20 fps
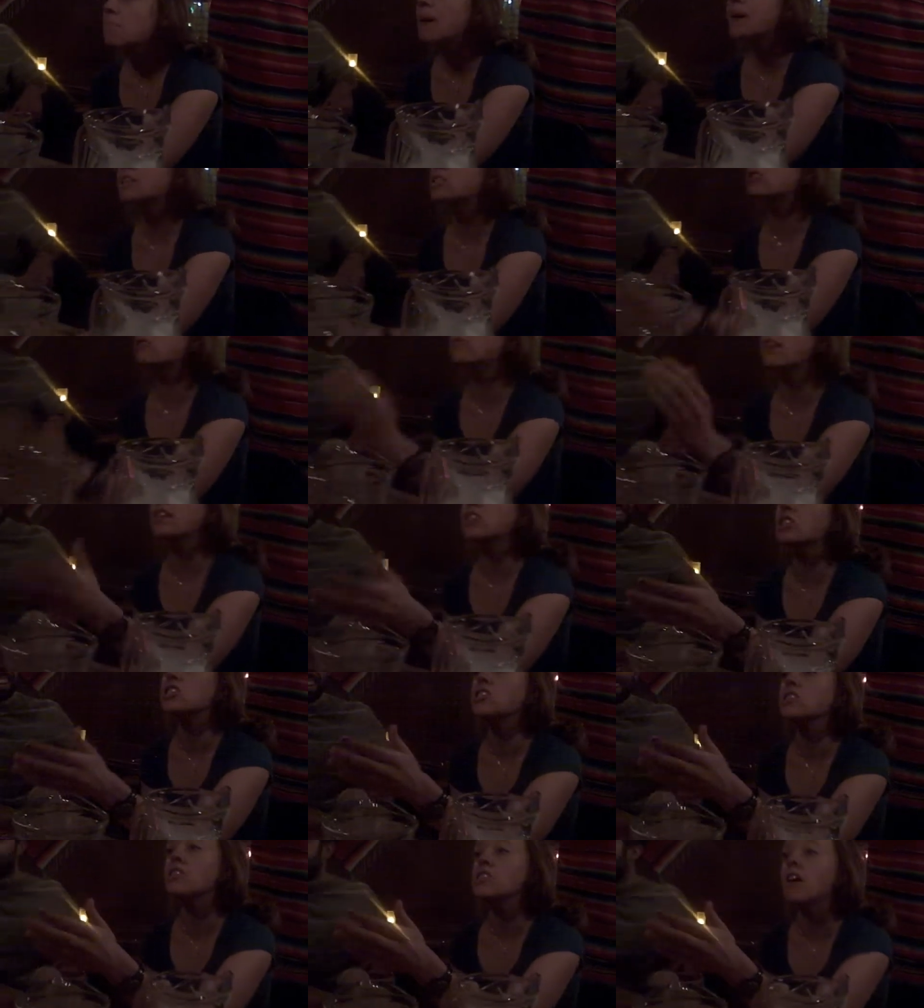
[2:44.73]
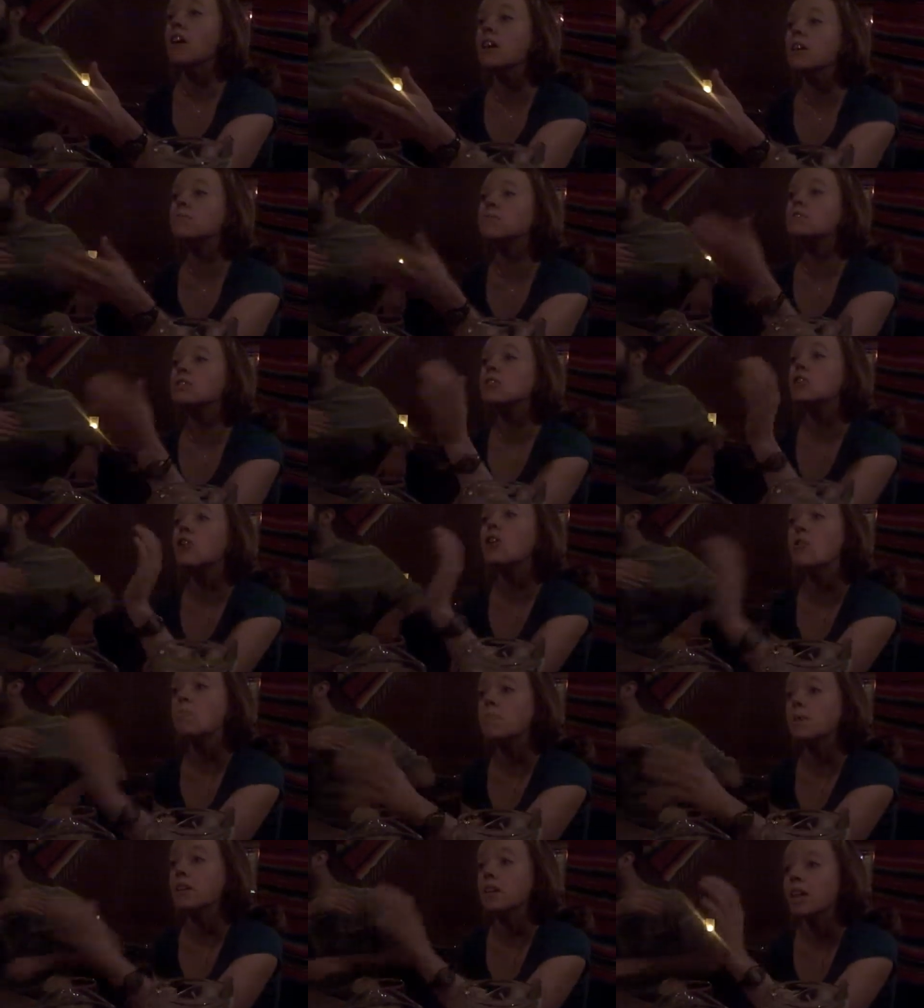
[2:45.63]
My directions got him to
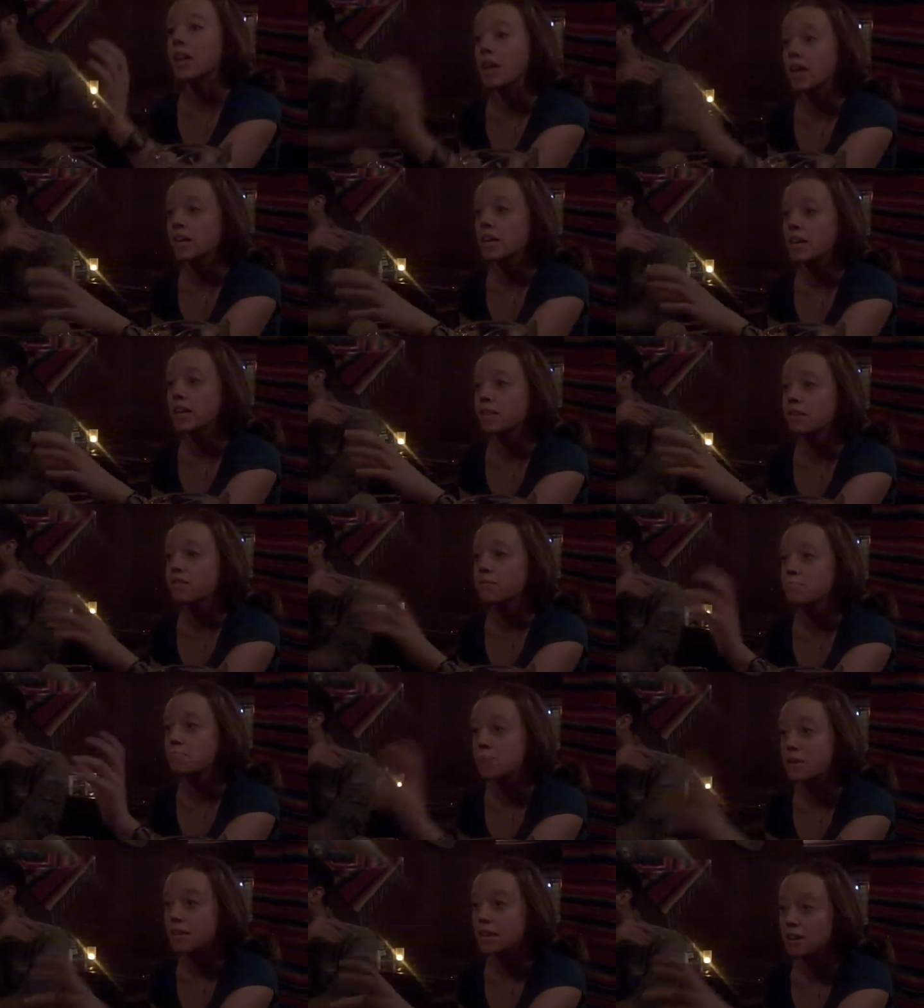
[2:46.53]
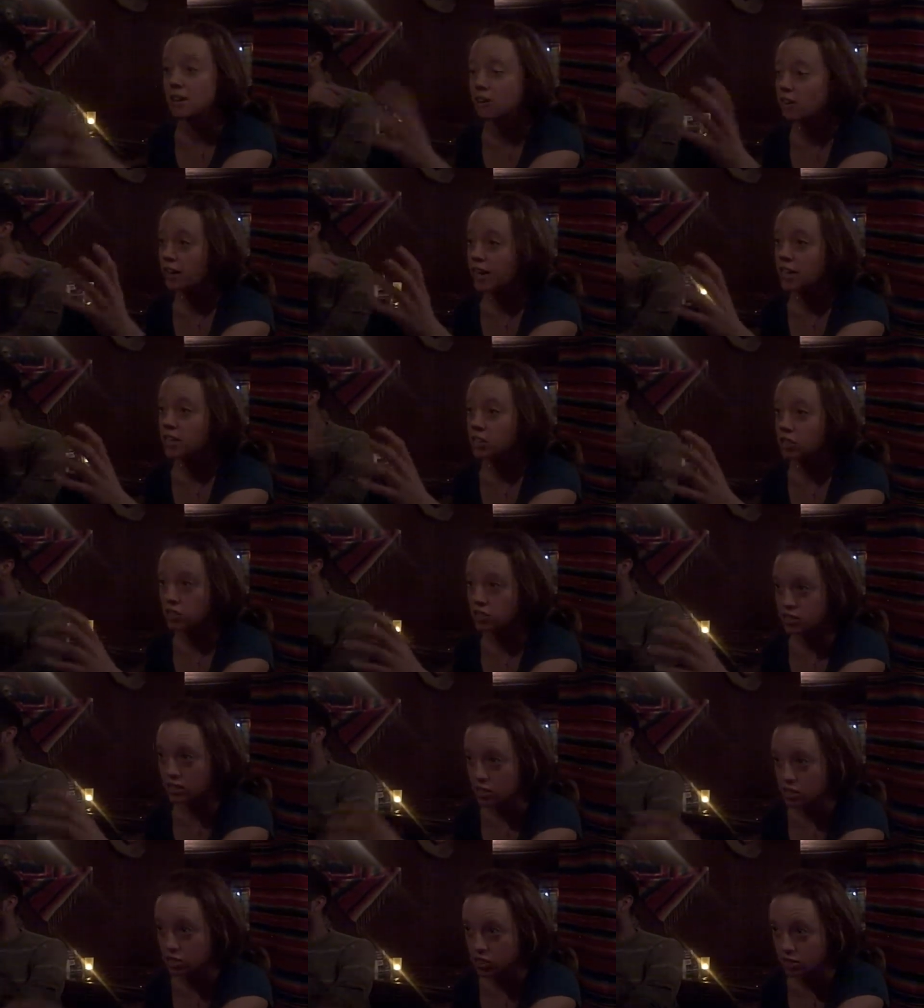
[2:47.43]
Copenhagen B or H
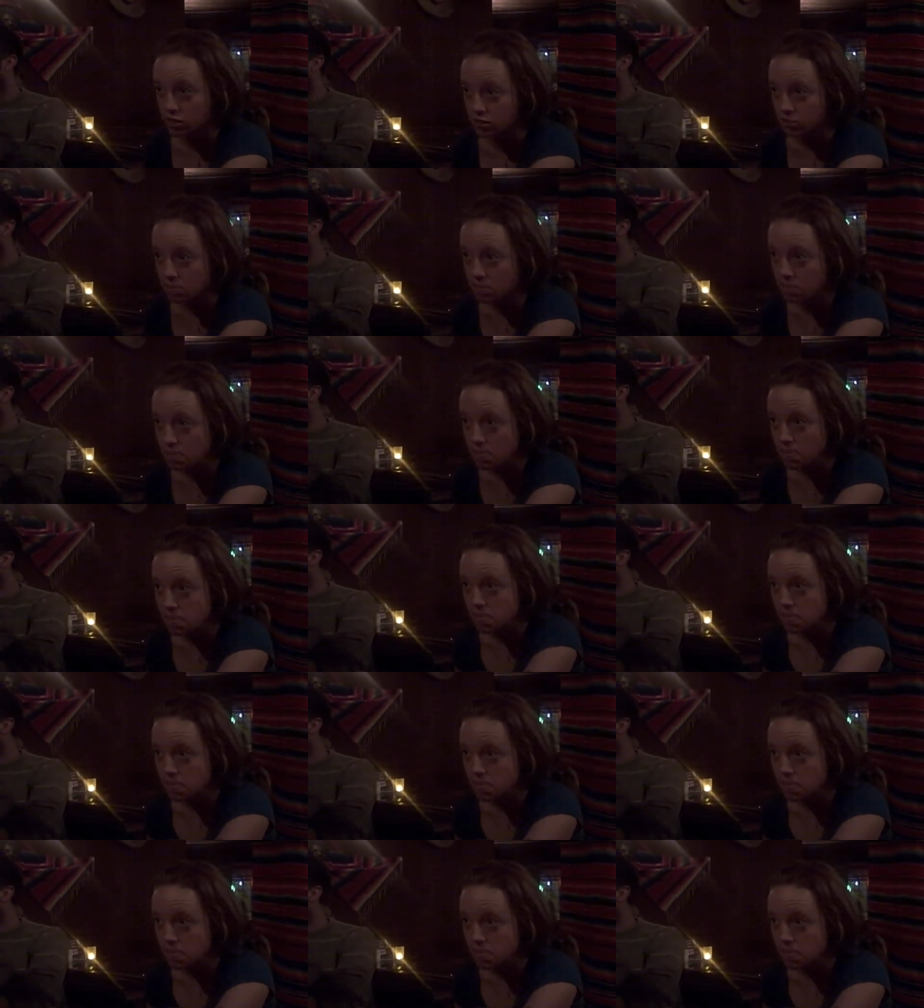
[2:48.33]
station.